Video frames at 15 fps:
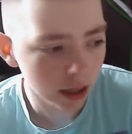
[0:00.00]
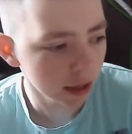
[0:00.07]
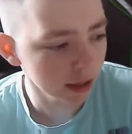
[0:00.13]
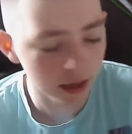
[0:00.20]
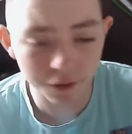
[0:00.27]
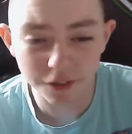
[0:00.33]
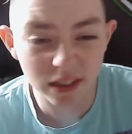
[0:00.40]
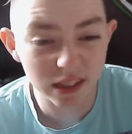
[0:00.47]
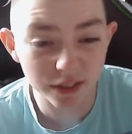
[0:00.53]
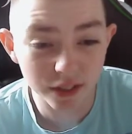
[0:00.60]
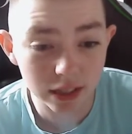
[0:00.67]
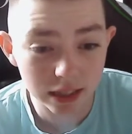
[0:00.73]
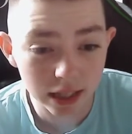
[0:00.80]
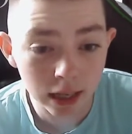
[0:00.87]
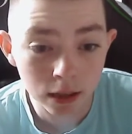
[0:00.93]
Griffiths, if
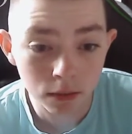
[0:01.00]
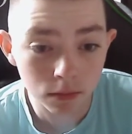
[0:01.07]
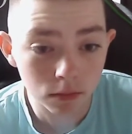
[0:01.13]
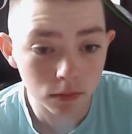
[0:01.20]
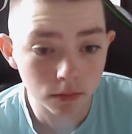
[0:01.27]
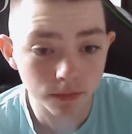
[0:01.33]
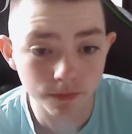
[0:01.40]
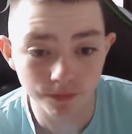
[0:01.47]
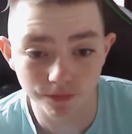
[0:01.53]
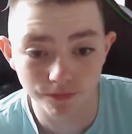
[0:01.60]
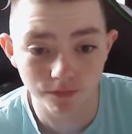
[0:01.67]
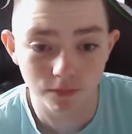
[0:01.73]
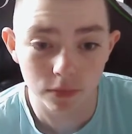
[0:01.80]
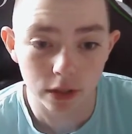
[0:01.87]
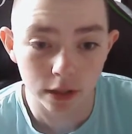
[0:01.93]
he's staying?
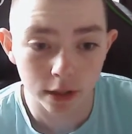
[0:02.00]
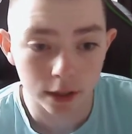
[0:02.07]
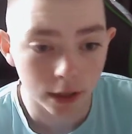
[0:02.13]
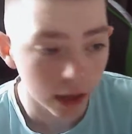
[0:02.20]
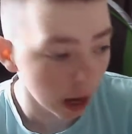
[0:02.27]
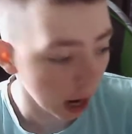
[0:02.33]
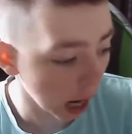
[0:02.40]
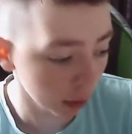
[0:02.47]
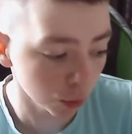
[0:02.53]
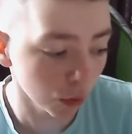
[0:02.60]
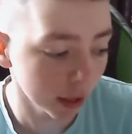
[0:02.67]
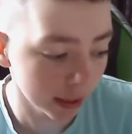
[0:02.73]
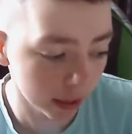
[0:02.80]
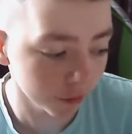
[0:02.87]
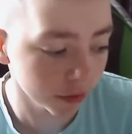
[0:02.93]
I don't
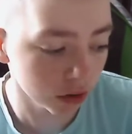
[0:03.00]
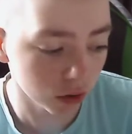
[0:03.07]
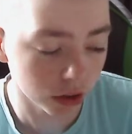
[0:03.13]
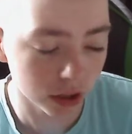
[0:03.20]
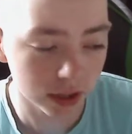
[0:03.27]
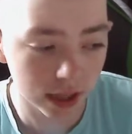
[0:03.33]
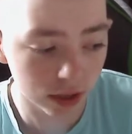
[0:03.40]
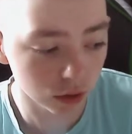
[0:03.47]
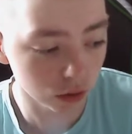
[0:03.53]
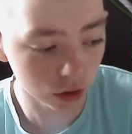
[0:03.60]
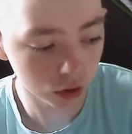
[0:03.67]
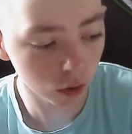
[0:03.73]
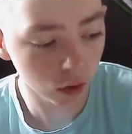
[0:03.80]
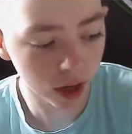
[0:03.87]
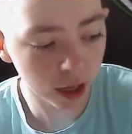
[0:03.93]
think Griffiths is going to stay, so you're
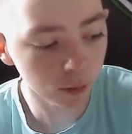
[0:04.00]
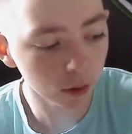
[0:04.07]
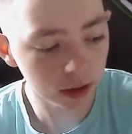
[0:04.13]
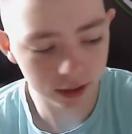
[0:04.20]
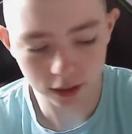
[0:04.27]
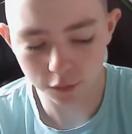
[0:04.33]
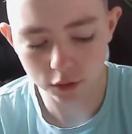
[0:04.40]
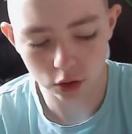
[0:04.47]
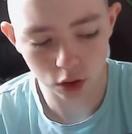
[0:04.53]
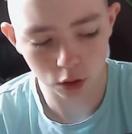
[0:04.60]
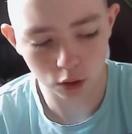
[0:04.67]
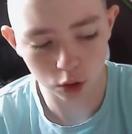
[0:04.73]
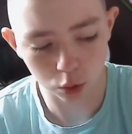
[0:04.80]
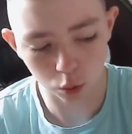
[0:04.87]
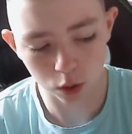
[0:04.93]
talking Edouard, Griffiths are out
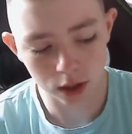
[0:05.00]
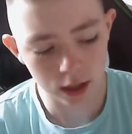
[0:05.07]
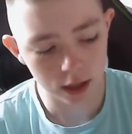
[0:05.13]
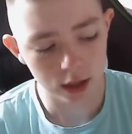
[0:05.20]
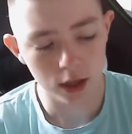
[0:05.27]
the door.